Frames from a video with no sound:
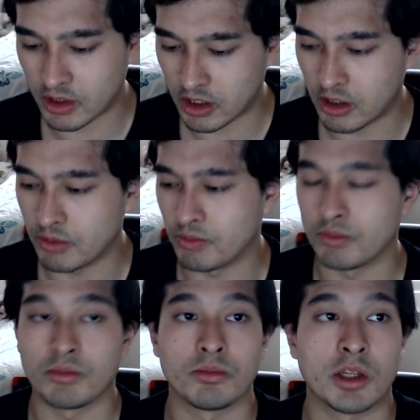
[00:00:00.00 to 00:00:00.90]

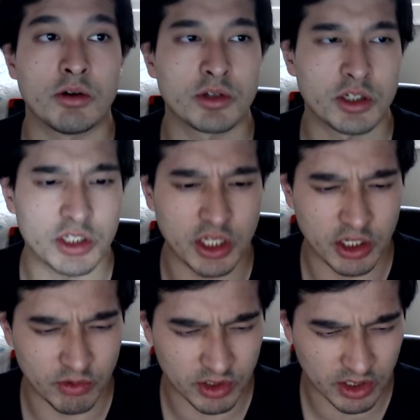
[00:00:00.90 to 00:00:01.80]
um, there was a
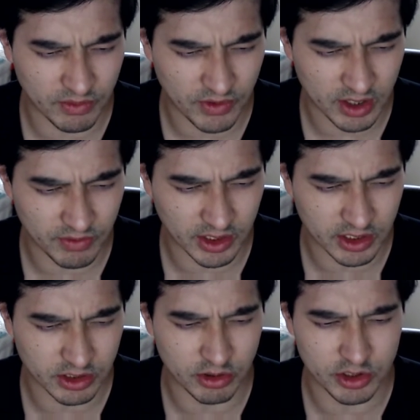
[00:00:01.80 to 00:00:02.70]
scene with involving
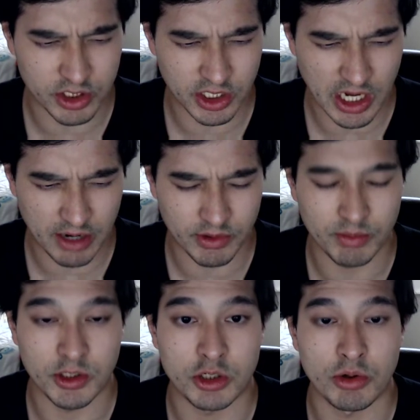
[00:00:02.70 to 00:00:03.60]
Endorsi having to
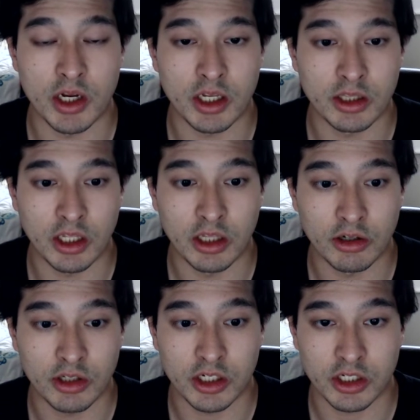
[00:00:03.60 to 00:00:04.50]
betray, that
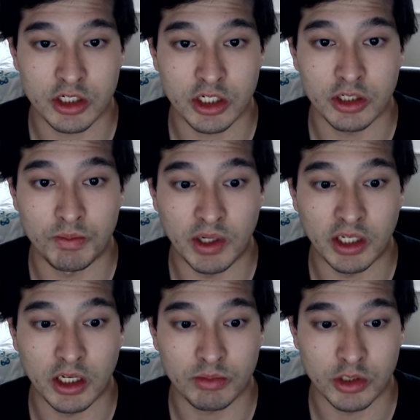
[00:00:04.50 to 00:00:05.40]
looked like she's
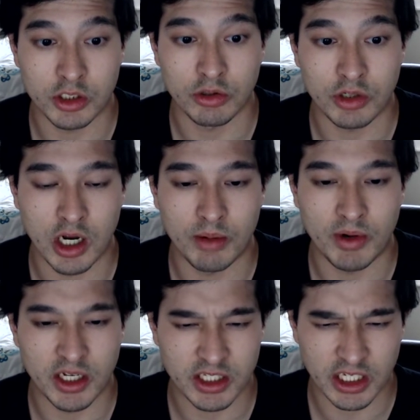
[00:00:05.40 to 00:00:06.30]
beating up the two
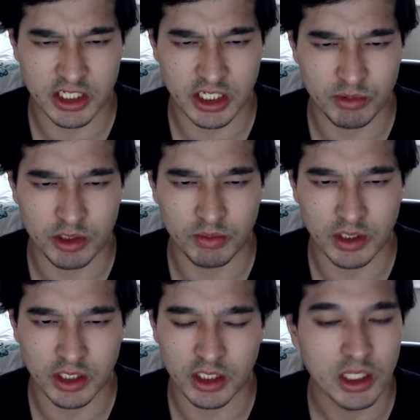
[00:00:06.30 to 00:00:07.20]
comrades that seem to
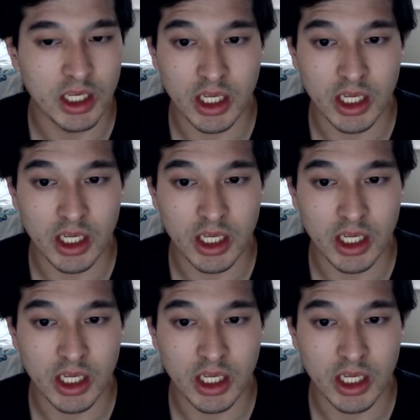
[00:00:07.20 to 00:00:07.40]
be